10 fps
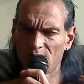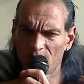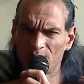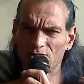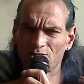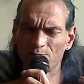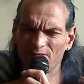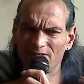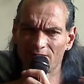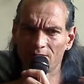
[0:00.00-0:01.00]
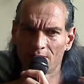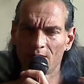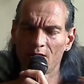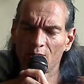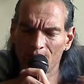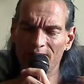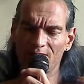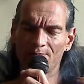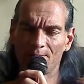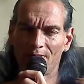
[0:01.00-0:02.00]
But just please, quit
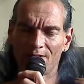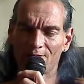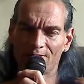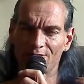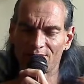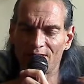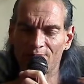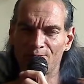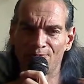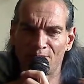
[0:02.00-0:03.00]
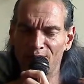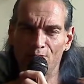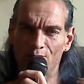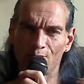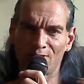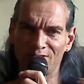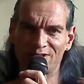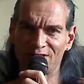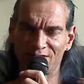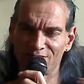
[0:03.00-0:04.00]
making my moderators have to fucking move around and
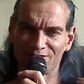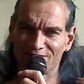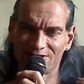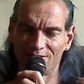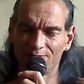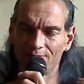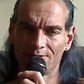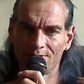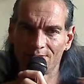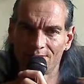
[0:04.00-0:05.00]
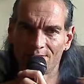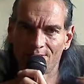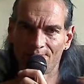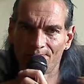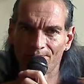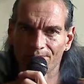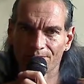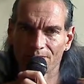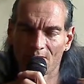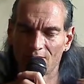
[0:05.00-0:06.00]
take care of this stuff.
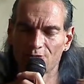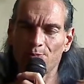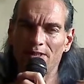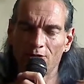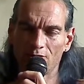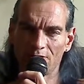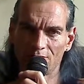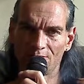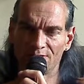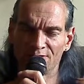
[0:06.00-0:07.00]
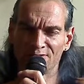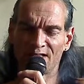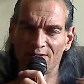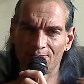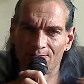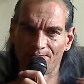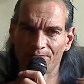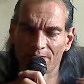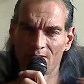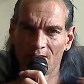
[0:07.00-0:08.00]
There's plenty you can do in your life.
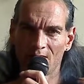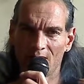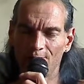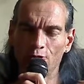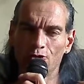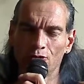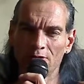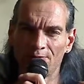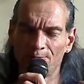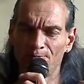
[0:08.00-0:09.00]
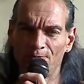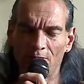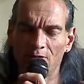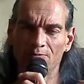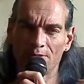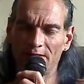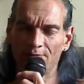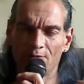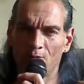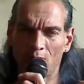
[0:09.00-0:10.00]
If you truly feel and believe
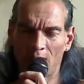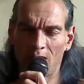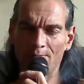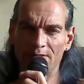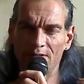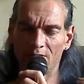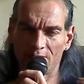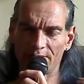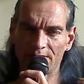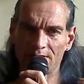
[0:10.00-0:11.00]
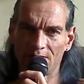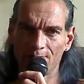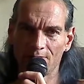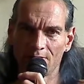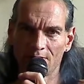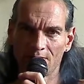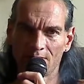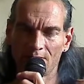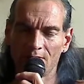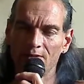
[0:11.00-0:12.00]
in Mohammed and all this stuff,
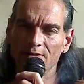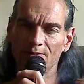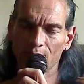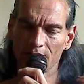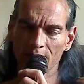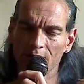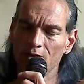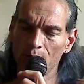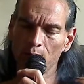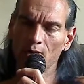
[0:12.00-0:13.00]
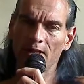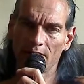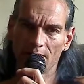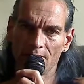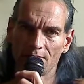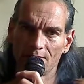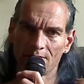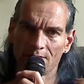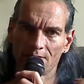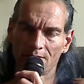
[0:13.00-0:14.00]
then brother, go pray.
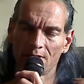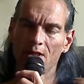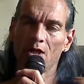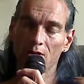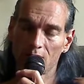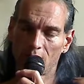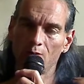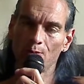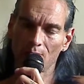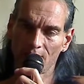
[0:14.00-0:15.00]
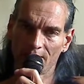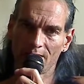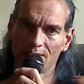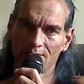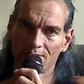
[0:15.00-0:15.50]
Go pray.